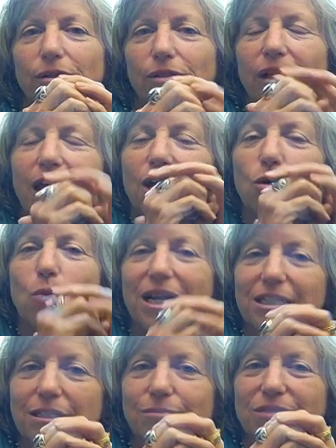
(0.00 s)
the
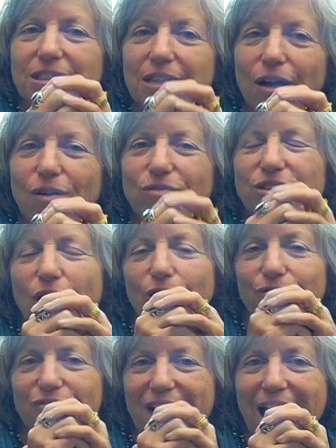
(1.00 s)
airways themselves are
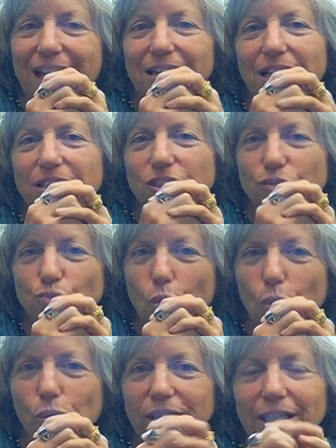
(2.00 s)
fat and
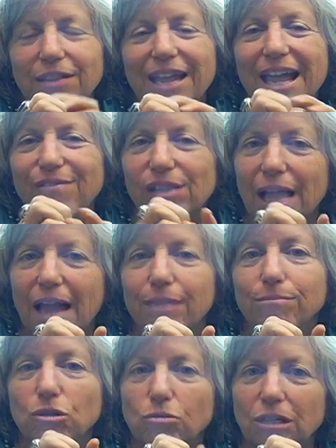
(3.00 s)
swollen and they have a lot
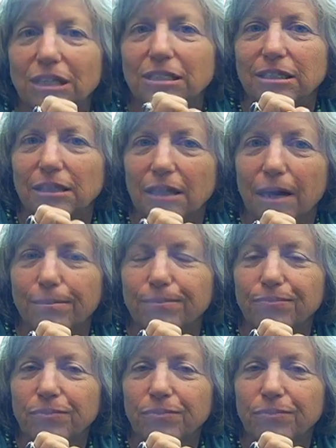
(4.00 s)
of mucus in them.